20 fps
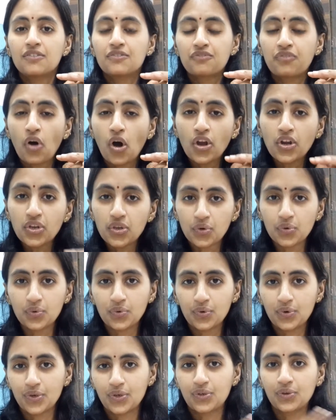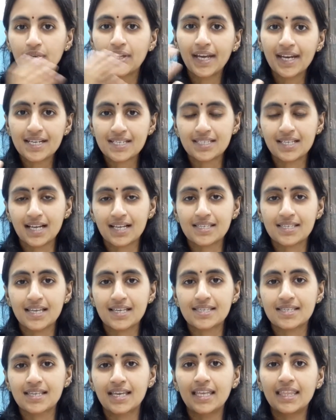for you to get
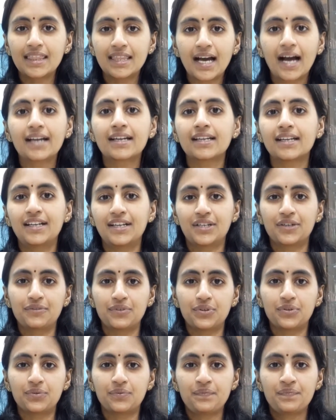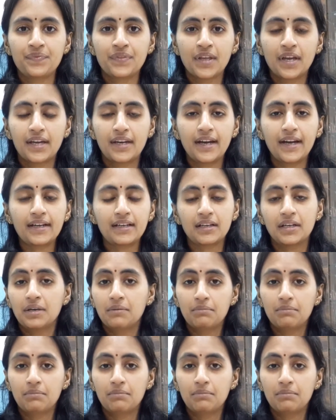success in that interview, right?